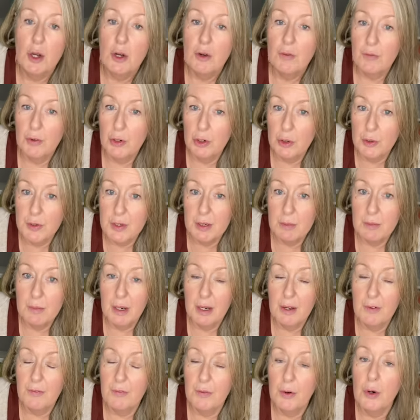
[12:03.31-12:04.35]
for losing my
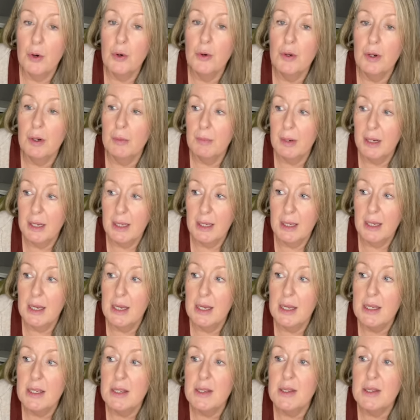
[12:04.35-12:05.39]
phone and my
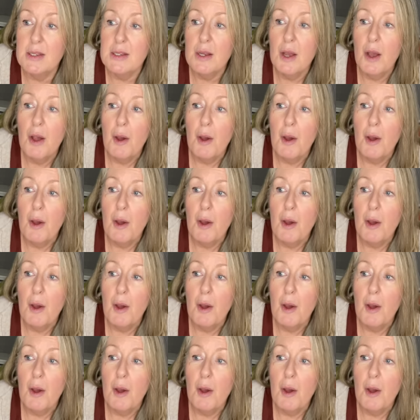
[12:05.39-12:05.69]
keys,